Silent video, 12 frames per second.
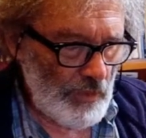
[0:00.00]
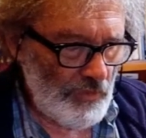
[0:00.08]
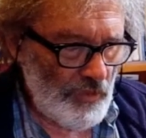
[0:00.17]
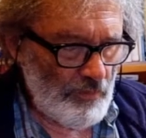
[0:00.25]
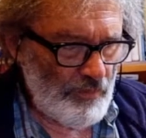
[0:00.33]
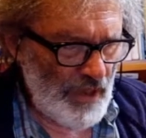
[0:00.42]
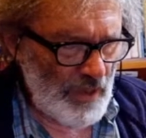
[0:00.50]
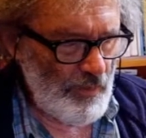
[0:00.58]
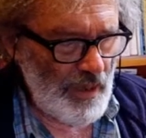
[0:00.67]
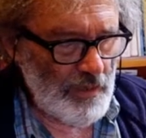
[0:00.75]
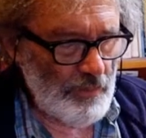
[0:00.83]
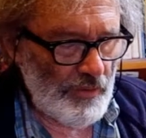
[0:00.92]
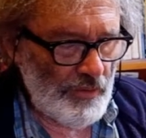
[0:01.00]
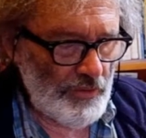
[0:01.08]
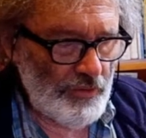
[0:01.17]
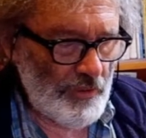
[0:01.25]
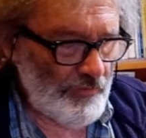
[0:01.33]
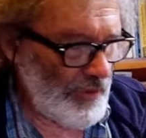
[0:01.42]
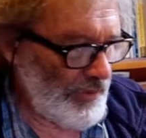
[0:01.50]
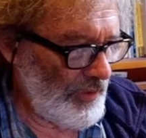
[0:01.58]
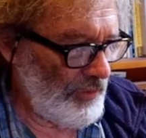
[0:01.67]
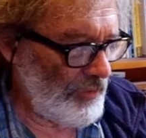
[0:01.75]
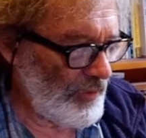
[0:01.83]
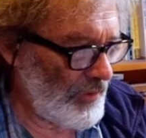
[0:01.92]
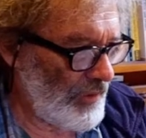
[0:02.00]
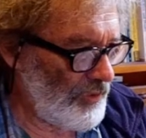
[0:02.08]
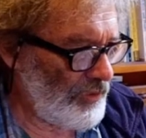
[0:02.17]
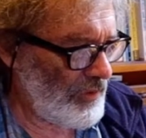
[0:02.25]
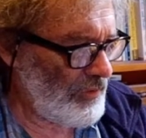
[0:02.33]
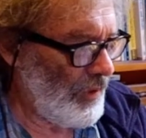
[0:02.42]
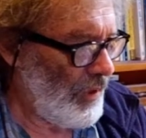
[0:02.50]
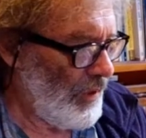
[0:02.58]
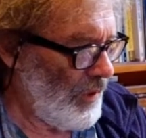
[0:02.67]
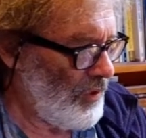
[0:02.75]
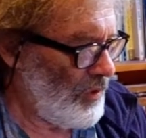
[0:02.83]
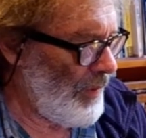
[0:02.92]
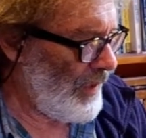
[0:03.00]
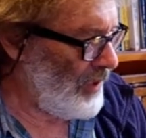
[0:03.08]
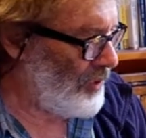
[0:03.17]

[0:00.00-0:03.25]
sort of brick paper and stuff like this. Okay, so you make